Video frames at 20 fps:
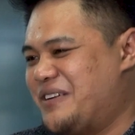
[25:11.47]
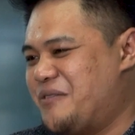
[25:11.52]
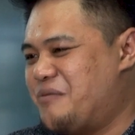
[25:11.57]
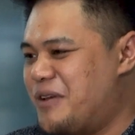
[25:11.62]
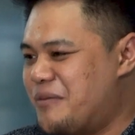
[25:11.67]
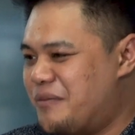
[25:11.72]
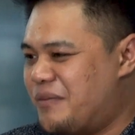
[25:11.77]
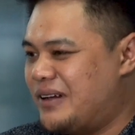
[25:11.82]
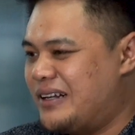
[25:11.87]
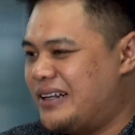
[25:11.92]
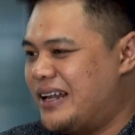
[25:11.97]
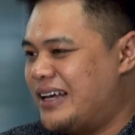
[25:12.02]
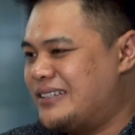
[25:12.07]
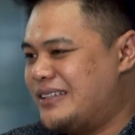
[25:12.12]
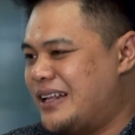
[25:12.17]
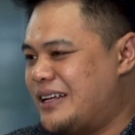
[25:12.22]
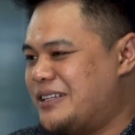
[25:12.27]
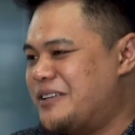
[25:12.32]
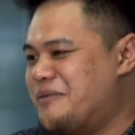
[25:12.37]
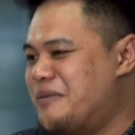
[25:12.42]
people
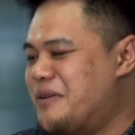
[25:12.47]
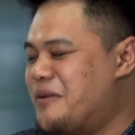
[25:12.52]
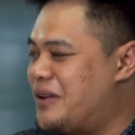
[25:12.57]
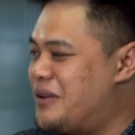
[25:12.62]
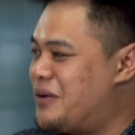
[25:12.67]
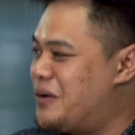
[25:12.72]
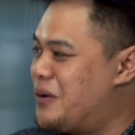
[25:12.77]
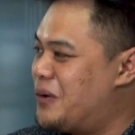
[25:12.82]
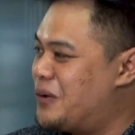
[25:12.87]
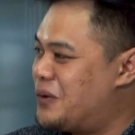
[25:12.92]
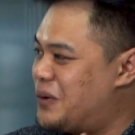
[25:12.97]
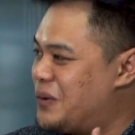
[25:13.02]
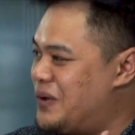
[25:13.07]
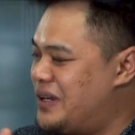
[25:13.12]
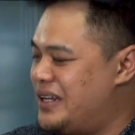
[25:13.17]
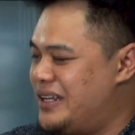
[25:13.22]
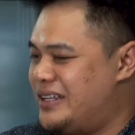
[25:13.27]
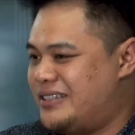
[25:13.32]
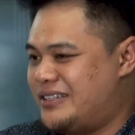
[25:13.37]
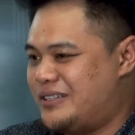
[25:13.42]
doesn't mean when you go through
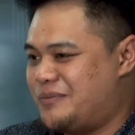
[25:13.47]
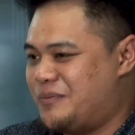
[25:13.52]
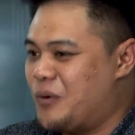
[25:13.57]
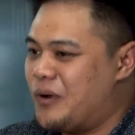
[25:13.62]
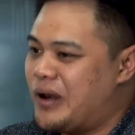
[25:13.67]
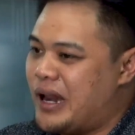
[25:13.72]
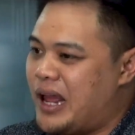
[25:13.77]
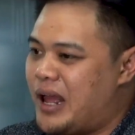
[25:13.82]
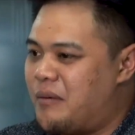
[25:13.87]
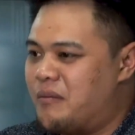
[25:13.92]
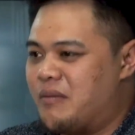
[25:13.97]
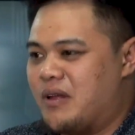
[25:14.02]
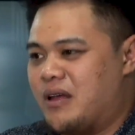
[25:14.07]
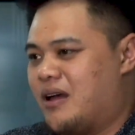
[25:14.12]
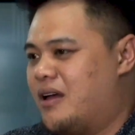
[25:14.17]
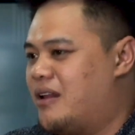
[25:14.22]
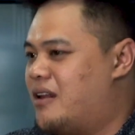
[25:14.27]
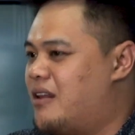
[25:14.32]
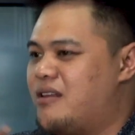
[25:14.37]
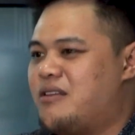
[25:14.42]
this program,
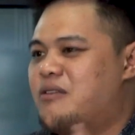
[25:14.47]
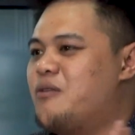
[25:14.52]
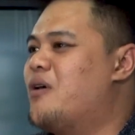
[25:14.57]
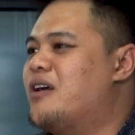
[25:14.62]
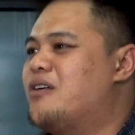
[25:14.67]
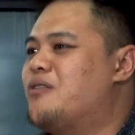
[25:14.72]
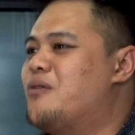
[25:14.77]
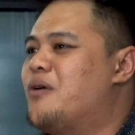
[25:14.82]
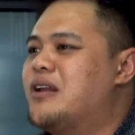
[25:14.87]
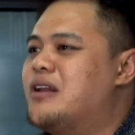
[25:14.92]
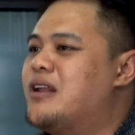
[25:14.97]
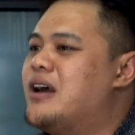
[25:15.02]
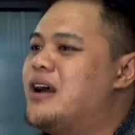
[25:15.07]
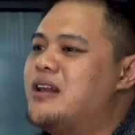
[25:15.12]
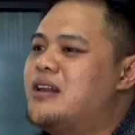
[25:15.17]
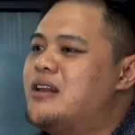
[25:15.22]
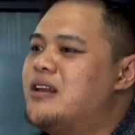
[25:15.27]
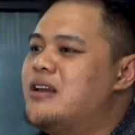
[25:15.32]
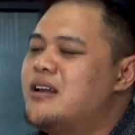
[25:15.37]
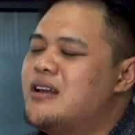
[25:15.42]
you are
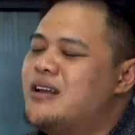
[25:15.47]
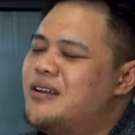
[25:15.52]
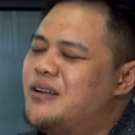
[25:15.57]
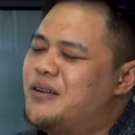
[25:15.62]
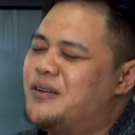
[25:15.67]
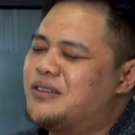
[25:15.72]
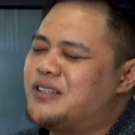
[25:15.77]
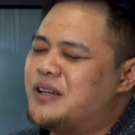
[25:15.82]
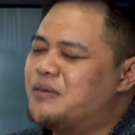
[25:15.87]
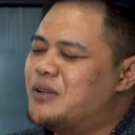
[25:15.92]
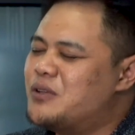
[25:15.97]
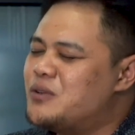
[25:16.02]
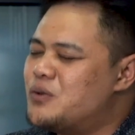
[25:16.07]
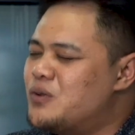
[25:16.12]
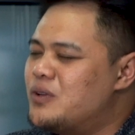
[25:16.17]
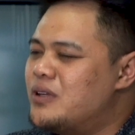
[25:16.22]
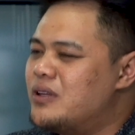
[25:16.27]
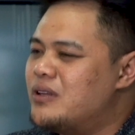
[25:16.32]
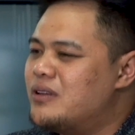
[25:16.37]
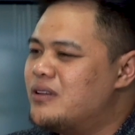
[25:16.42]
done. Because
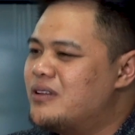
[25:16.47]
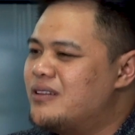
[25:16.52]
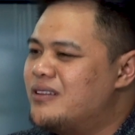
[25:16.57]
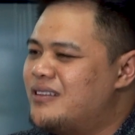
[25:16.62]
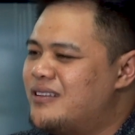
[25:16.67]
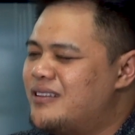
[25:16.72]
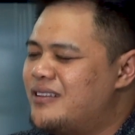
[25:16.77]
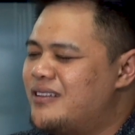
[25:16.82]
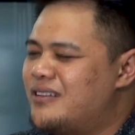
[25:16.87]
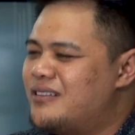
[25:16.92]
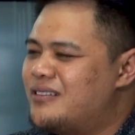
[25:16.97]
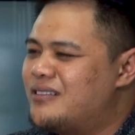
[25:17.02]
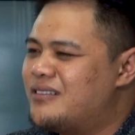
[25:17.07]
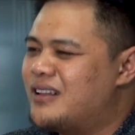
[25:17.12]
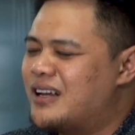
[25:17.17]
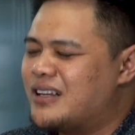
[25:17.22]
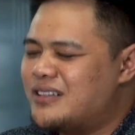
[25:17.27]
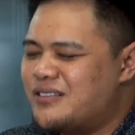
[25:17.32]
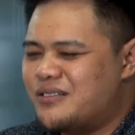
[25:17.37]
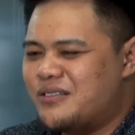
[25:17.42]
sometimes it
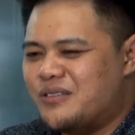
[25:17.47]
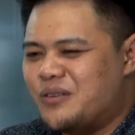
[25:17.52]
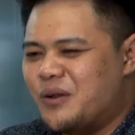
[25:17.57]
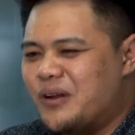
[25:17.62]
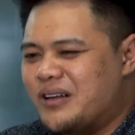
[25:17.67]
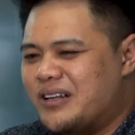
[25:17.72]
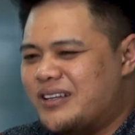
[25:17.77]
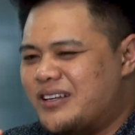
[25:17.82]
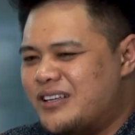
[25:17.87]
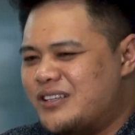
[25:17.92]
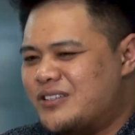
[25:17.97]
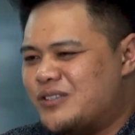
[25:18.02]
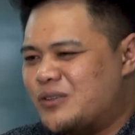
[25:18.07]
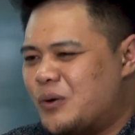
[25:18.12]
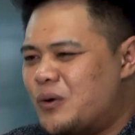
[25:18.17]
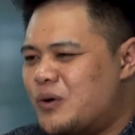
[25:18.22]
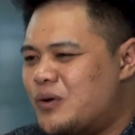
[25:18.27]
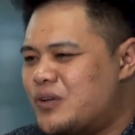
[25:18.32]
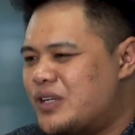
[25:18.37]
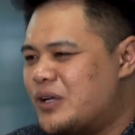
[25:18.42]
does not, this
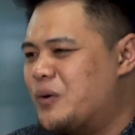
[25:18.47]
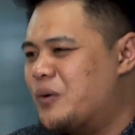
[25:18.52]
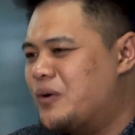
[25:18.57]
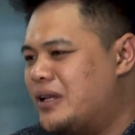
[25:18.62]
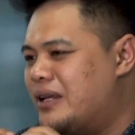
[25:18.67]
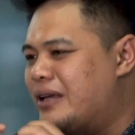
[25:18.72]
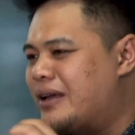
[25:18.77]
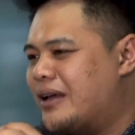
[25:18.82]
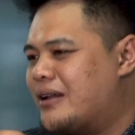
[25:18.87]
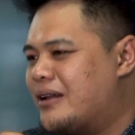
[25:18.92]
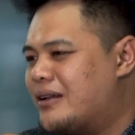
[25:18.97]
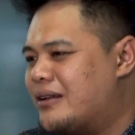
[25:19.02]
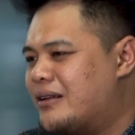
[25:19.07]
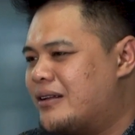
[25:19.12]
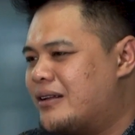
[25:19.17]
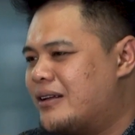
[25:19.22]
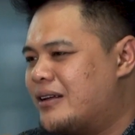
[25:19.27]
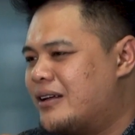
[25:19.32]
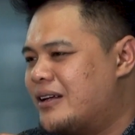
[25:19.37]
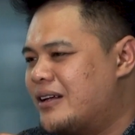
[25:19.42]
solution only
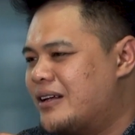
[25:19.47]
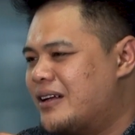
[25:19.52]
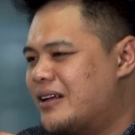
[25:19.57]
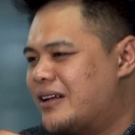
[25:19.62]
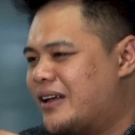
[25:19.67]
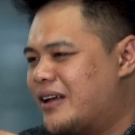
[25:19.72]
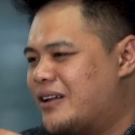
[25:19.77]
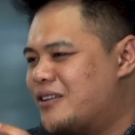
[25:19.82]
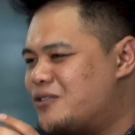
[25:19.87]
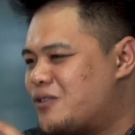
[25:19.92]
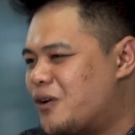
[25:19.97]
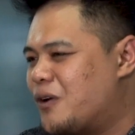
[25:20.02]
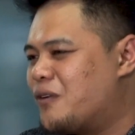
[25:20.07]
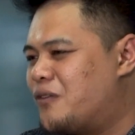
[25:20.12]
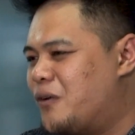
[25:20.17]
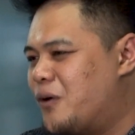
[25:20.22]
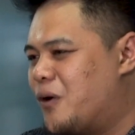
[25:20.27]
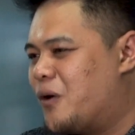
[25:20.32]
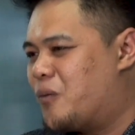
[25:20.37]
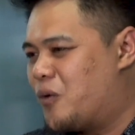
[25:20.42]
can
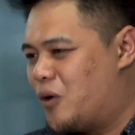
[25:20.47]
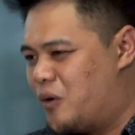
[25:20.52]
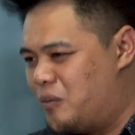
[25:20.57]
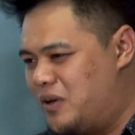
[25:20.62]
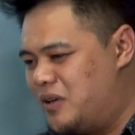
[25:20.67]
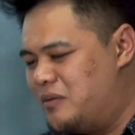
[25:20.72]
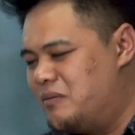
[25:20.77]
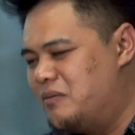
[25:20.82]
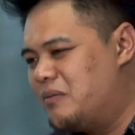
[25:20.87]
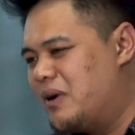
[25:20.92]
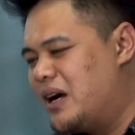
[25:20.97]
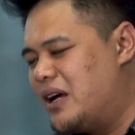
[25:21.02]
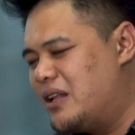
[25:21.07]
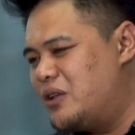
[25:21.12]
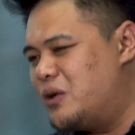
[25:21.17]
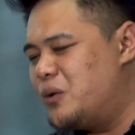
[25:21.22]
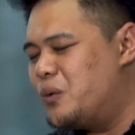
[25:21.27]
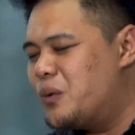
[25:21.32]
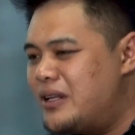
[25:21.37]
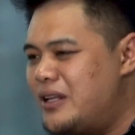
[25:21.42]
solve your problem, but
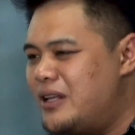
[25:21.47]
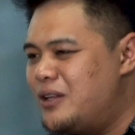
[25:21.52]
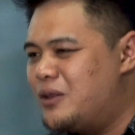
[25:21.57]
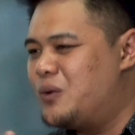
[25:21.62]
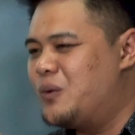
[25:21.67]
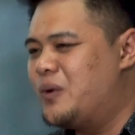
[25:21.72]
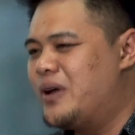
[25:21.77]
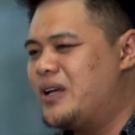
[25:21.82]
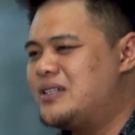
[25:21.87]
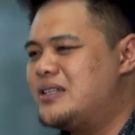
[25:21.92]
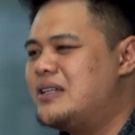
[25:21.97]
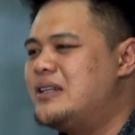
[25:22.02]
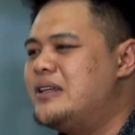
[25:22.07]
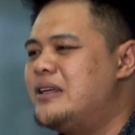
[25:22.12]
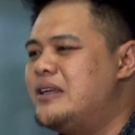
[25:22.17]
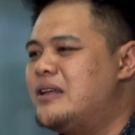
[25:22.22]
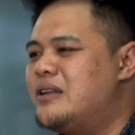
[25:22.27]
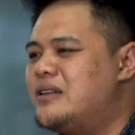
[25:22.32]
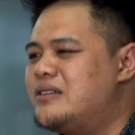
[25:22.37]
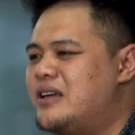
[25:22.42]
you will need to
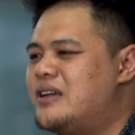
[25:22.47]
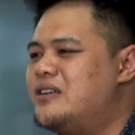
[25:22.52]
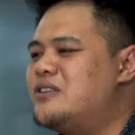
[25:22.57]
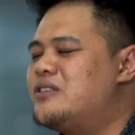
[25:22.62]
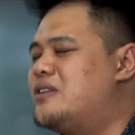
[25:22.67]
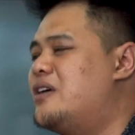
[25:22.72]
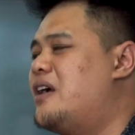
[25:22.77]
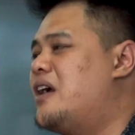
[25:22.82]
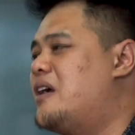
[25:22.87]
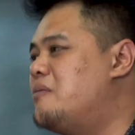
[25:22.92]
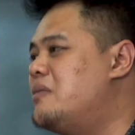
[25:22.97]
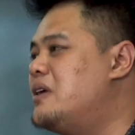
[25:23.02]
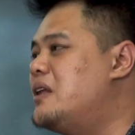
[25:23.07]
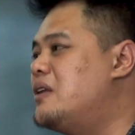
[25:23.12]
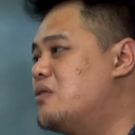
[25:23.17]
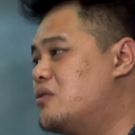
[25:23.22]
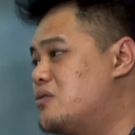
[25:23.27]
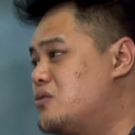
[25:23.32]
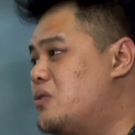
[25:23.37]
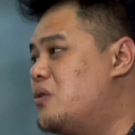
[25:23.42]
actually change the
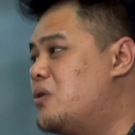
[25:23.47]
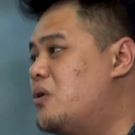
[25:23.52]
habit also.